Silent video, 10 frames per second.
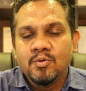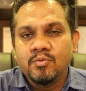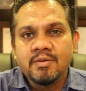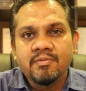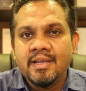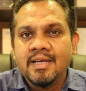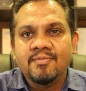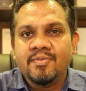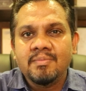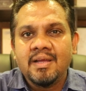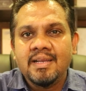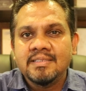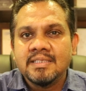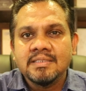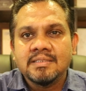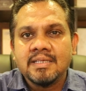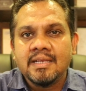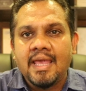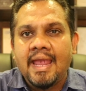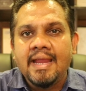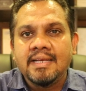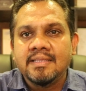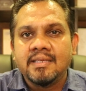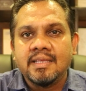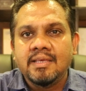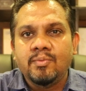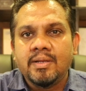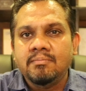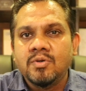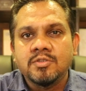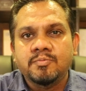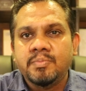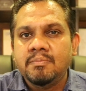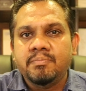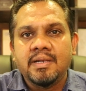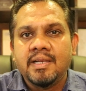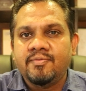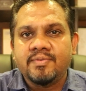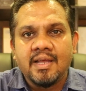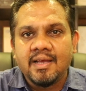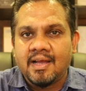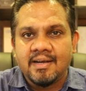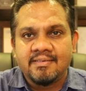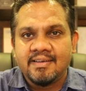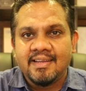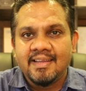We've learned from our lessons in 83 when most people left our country